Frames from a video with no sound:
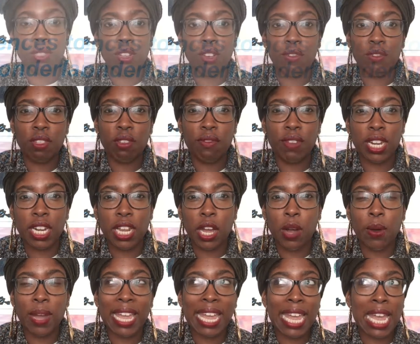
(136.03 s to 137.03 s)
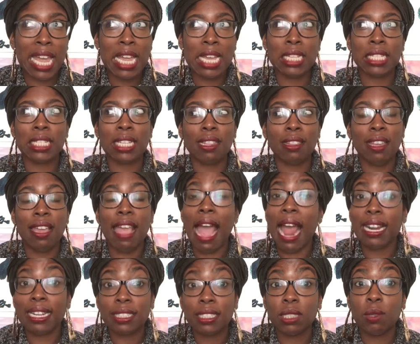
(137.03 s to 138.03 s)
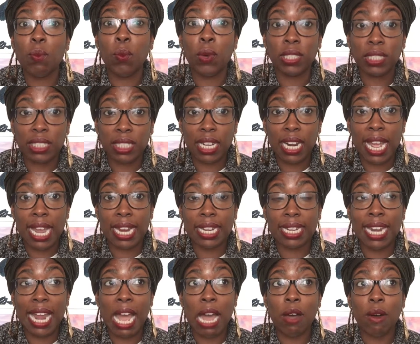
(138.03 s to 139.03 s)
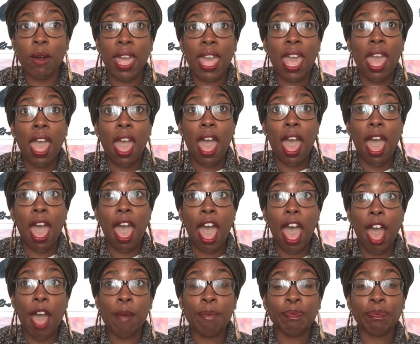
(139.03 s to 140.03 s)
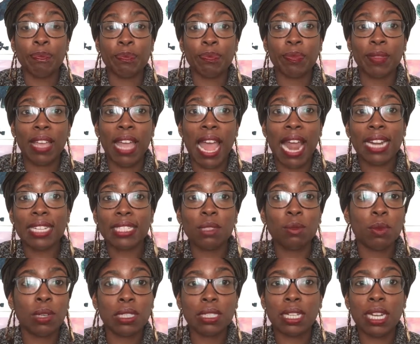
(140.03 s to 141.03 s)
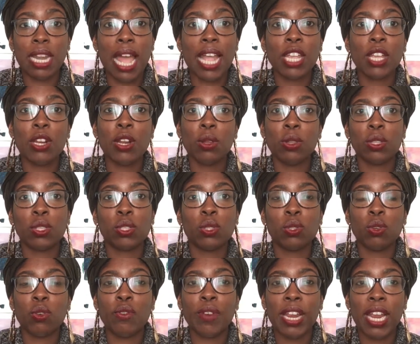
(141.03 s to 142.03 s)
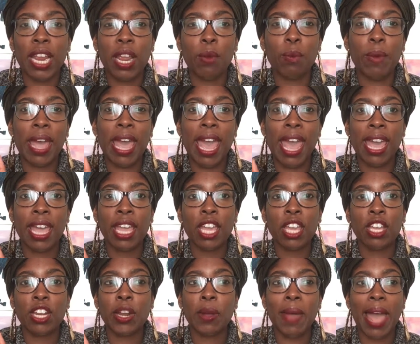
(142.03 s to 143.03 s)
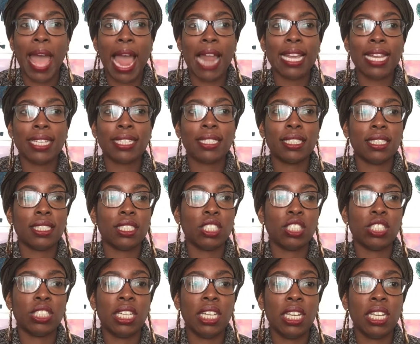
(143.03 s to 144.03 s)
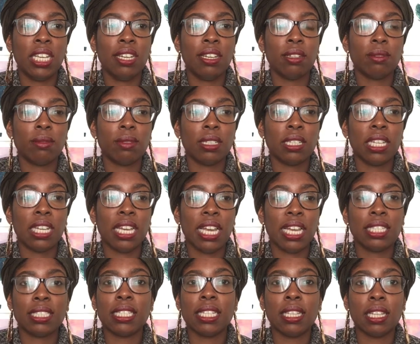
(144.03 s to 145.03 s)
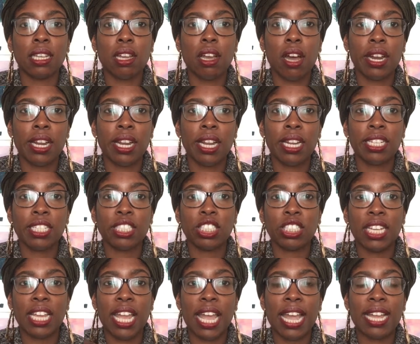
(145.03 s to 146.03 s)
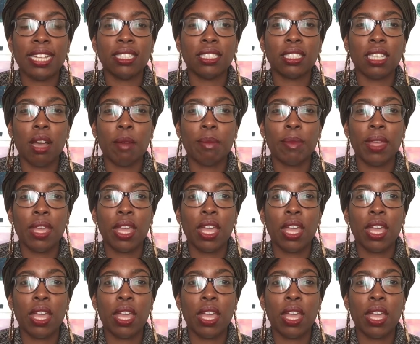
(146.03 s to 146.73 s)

of the video is the Alice in Wonderland. Now, Alice in Wonderland, you know the story where, you know, Alice, she is in the garden, she ends up